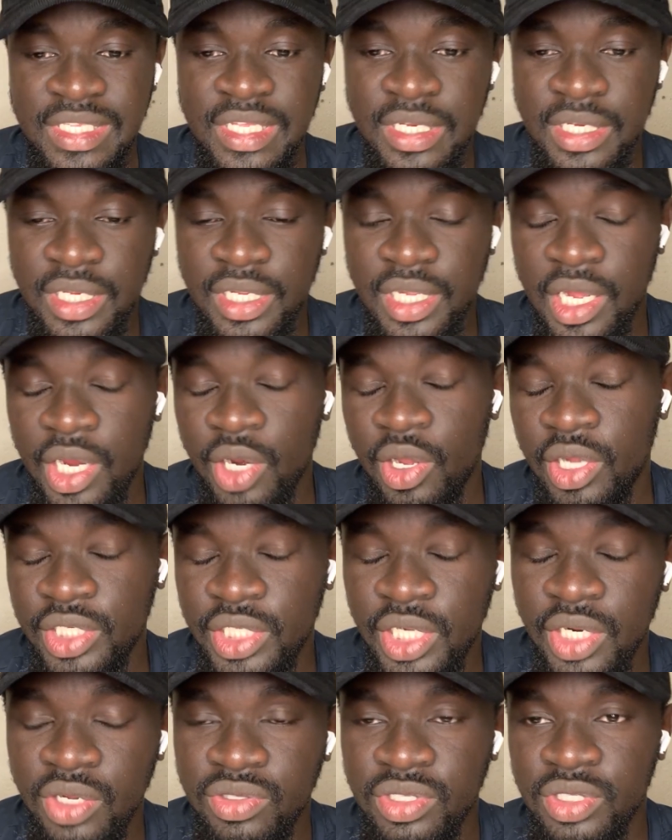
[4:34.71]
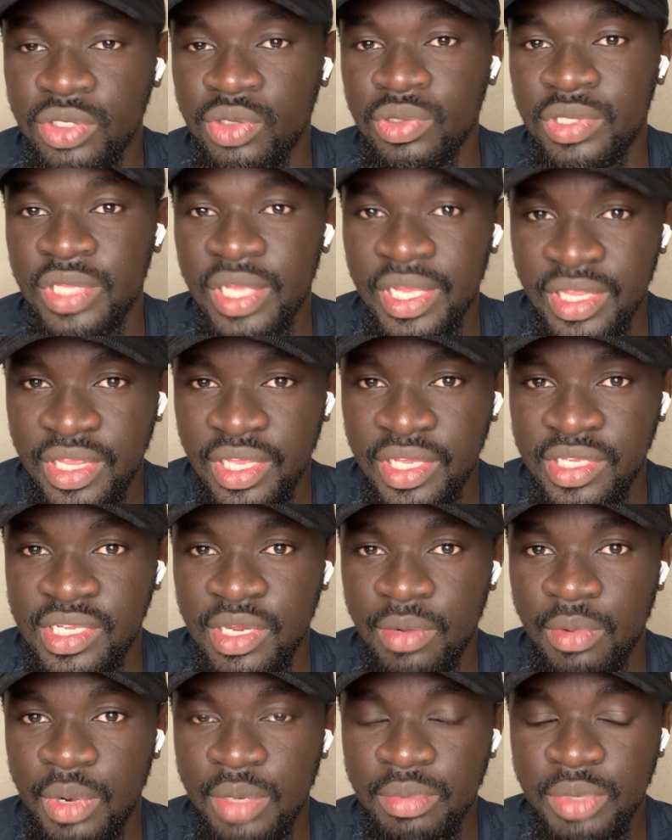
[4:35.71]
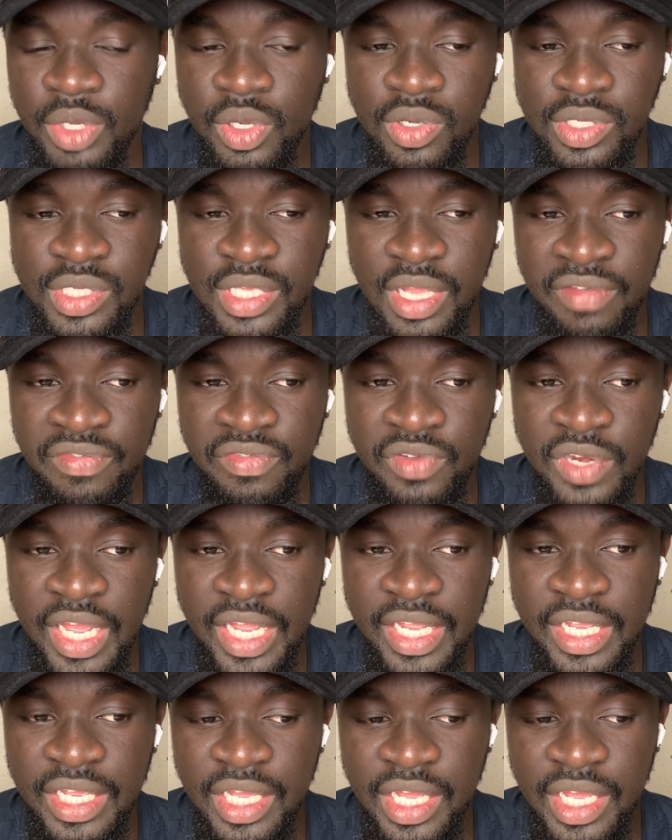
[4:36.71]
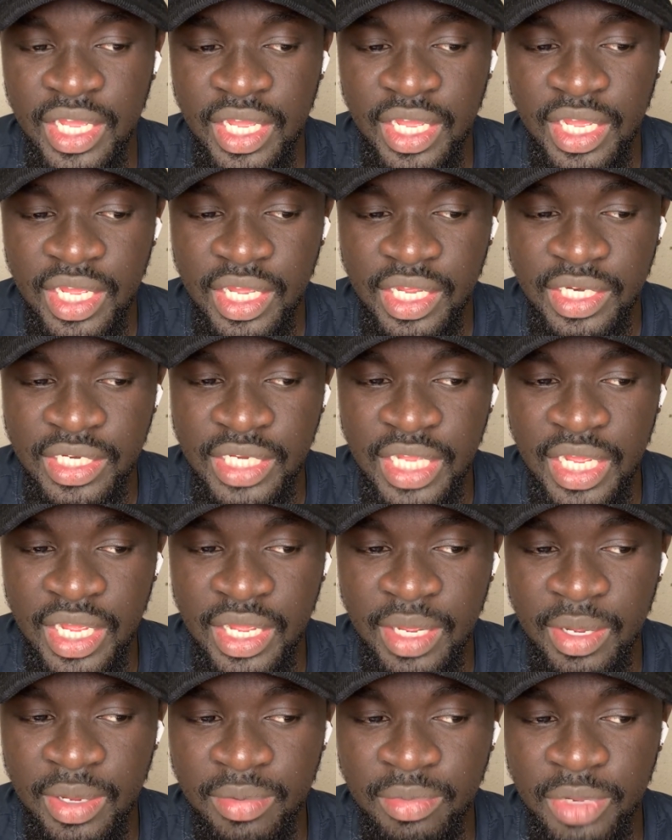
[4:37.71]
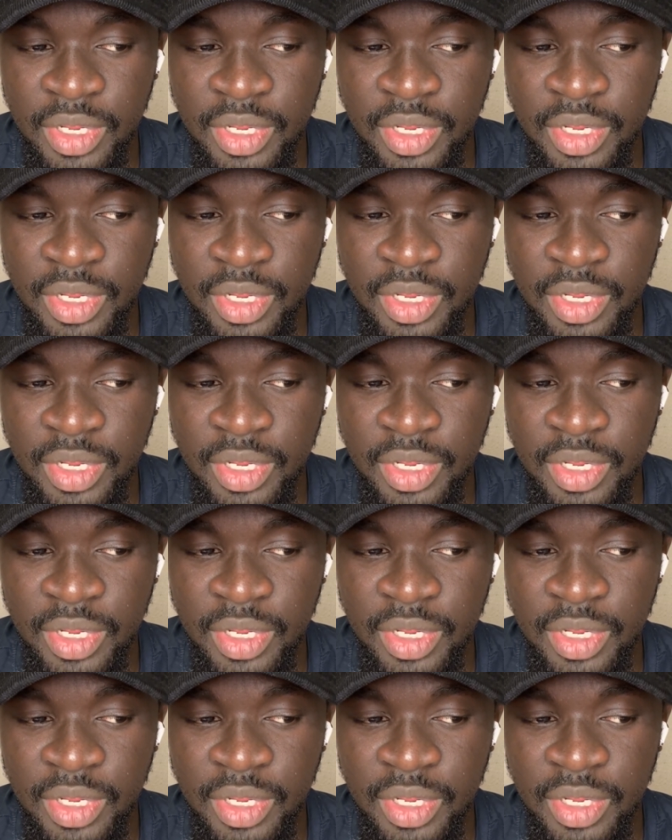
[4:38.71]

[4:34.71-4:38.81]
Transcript: trusting Carlo Ancelotti to turn things around because I feel like the